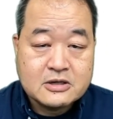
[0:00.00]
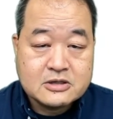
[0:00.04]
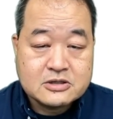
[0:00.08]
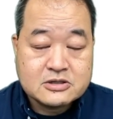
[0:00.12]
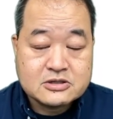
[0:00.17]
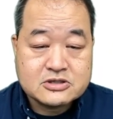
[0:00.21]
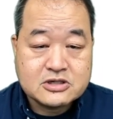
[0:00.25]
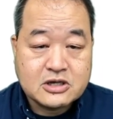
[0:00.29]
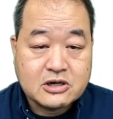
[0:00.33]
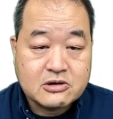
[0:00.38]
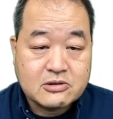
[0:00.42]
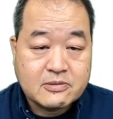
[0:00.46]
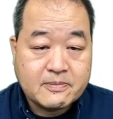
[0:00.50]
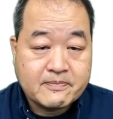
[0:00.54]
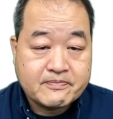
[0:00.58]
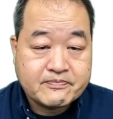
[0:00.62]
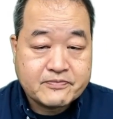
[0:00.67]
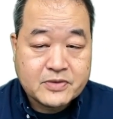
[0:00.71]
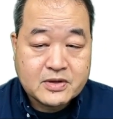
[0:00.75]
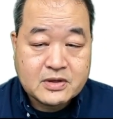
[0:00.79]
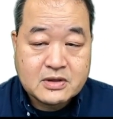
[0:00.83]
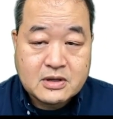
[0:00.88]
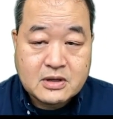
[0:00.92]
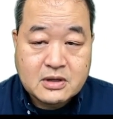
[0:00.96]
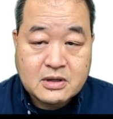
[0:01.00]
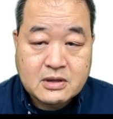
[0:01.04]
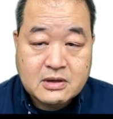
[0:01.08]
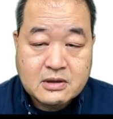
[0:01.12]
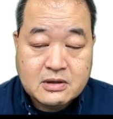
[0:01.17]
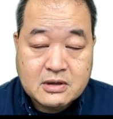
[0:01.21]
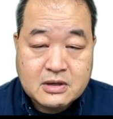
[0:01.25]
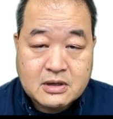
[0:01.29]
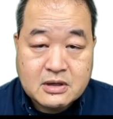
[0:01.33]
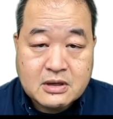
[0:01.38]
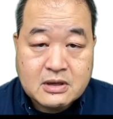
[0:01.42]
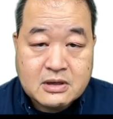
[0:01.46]
So
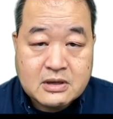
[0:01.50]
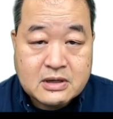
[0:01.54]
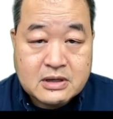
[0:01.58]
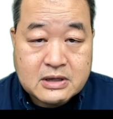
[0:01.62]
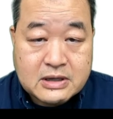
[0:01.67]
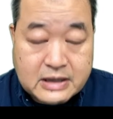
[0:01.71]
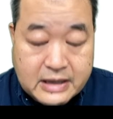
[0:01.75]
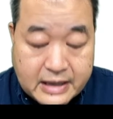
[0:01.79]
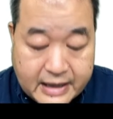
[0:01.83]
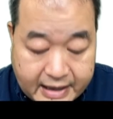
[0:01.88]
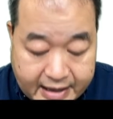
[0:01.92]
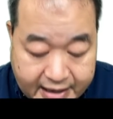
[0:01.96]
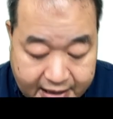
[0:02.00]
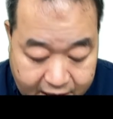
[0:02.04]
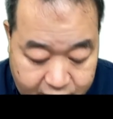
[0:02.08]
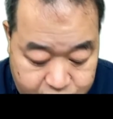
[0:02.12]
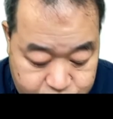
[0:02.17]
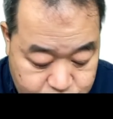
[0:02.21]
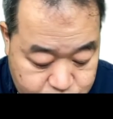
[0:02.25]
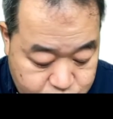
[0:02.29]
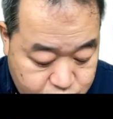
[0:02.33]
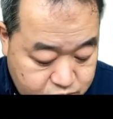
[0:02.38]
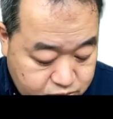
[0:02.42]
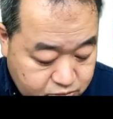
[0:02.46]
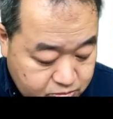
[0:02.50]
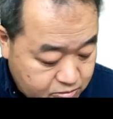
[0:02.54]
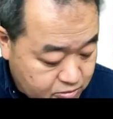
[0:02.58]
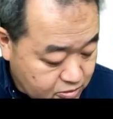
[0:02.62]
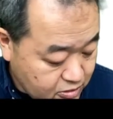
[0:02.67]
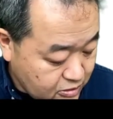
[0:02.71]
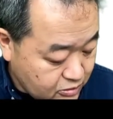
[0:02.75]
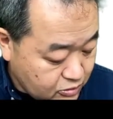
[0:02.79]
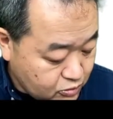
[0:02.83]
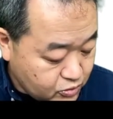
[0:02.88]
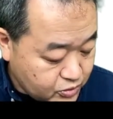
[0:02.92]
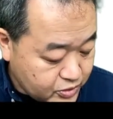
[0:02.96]
how
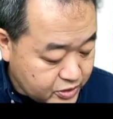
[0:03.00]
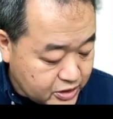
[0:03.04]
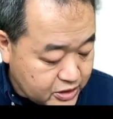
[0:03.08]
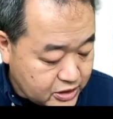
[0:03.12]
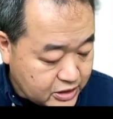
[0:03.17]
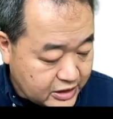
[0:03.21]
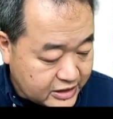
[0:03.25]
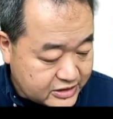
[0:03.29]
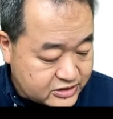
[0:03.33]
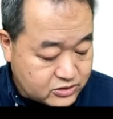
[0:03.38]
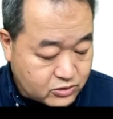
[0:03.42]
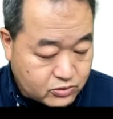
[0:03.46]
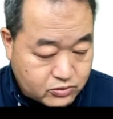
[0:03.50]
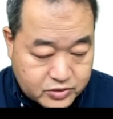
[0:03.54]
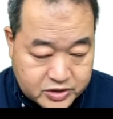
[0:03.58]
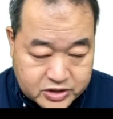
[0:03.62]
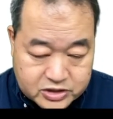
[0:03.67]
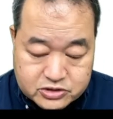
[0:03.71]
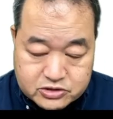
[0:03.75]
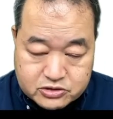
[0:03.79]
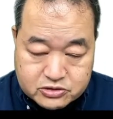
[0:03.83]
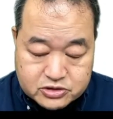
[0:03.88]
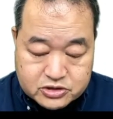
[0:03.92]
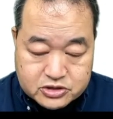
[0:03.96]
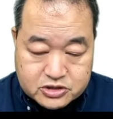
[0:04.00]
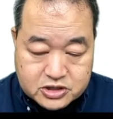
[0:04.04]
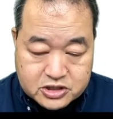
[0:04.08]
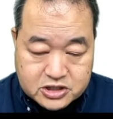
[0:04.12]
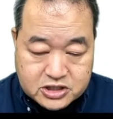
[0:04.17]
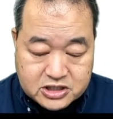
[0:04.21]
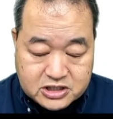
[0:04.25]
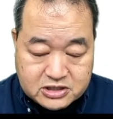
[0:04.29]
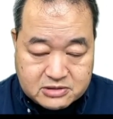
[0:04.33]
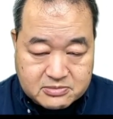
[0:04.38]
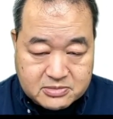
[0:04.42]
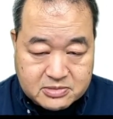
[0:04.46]
do we as a research
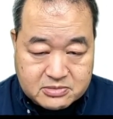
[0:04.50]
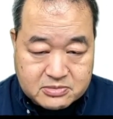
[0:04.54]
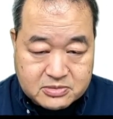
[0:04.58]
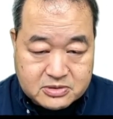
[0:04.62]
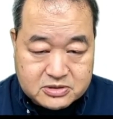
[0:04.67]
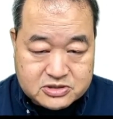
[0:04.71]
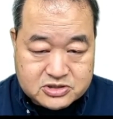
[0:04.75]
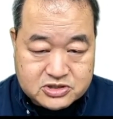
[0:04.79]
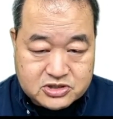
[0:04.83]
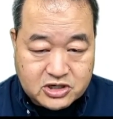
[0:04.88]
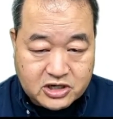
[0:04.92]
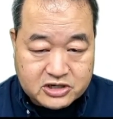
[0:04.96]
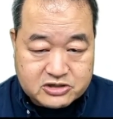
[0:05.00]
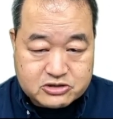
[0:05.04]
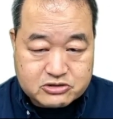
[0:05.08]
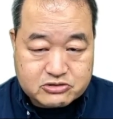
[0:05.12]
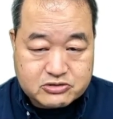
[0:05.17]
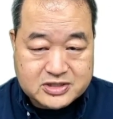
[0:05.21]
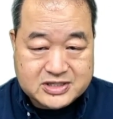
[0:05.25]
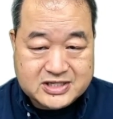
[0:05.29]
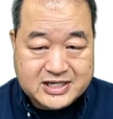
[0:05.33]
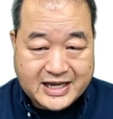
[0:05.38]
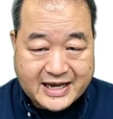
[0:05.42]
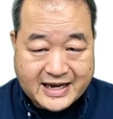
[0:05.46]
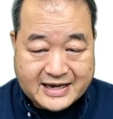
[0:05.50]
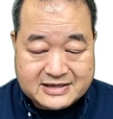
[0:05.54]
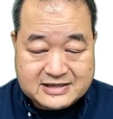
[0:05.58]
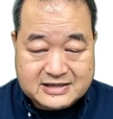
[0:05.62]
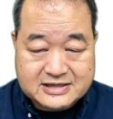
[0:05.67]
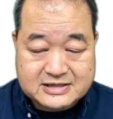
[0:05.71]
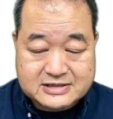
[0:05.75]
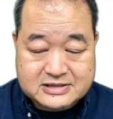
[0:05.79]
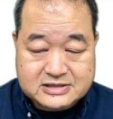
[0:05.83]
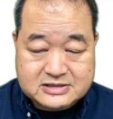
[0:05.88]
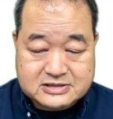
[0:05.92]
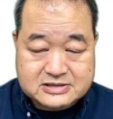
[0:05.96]
team start to attack
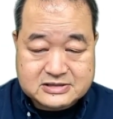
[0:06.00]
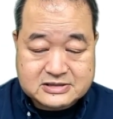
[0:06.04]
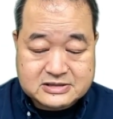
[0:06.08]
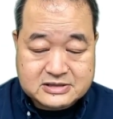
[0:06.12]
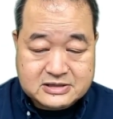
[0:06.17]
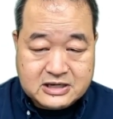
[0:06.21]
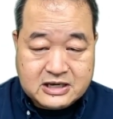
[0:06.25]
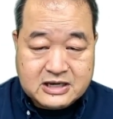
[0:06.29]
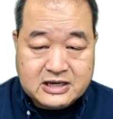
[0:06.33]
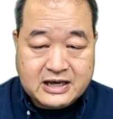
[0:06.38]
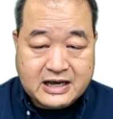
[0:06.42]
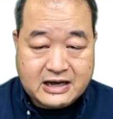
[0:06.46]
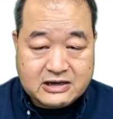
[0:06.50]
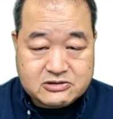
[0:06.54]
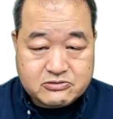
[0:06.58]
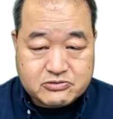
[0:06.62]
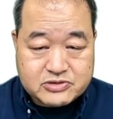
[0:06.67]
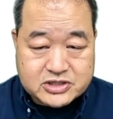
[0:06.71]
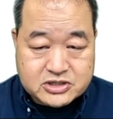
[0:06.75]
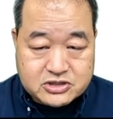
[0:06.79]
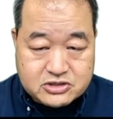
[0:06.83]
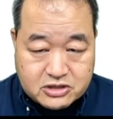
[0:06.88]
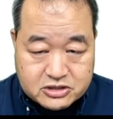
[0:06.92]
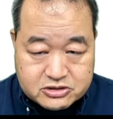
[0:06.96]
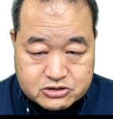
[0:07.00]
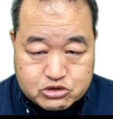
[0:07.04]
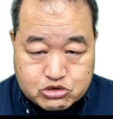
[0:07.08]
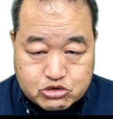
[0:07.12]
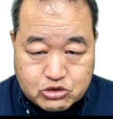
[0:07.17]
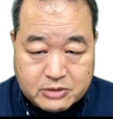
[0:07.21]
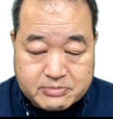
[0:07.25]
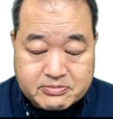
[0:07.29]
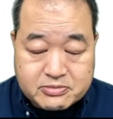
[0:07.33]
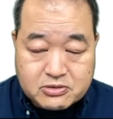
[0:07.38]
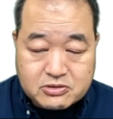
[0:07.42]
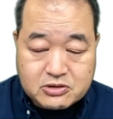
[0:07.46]
this? How do we start
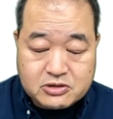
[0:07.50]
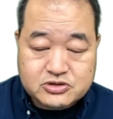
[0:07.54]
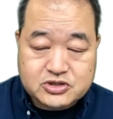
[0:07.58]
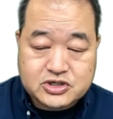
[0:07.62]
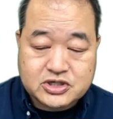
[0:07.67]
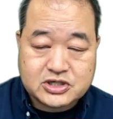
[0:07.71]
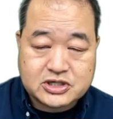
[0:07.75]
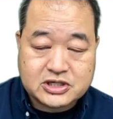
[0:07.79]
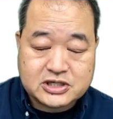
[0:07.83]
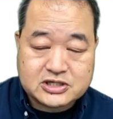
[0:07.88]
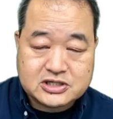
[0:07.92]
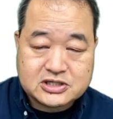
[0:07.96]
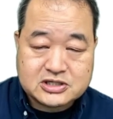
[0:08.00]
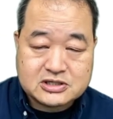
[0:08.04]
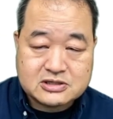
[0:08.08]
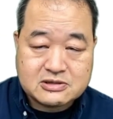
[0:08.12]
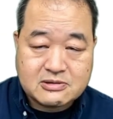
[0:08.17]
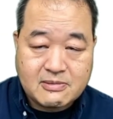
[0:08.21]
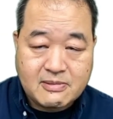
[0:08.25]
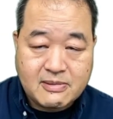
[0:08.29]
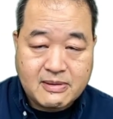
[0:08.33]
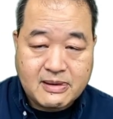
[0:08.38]
to approach this?